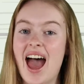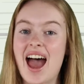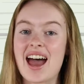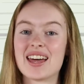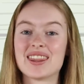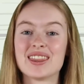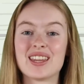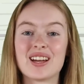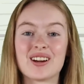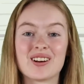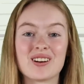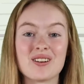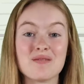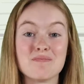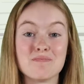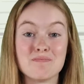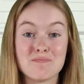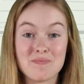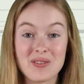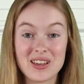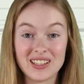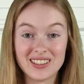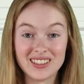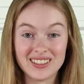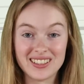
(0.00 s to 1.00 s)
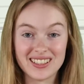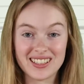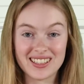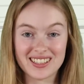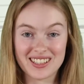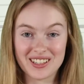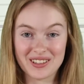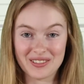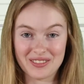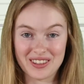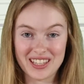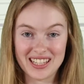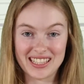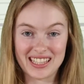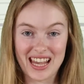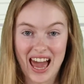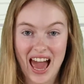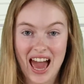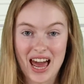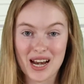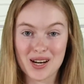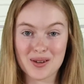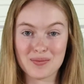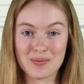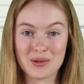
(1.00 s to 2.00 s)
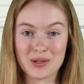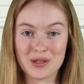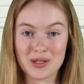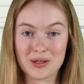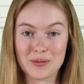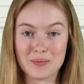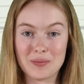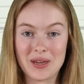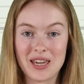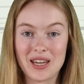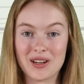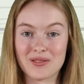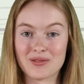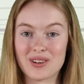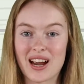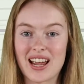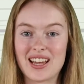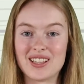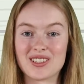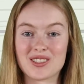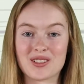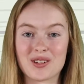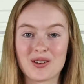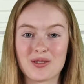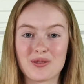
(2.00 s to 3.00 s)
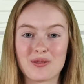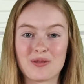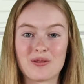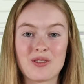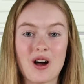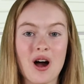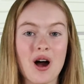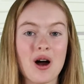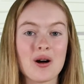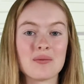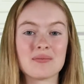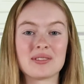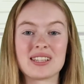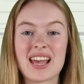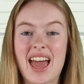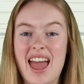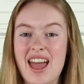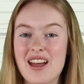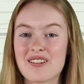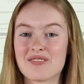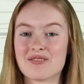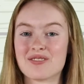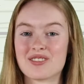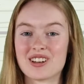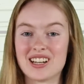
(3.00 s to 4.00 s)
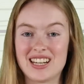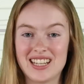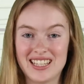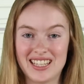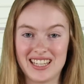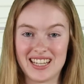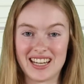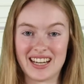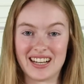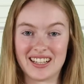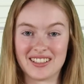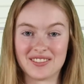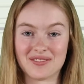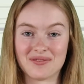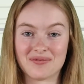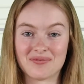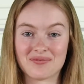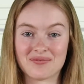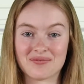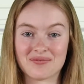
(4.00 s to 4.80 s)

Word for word: And there are billions of these animals being raised on farms every year.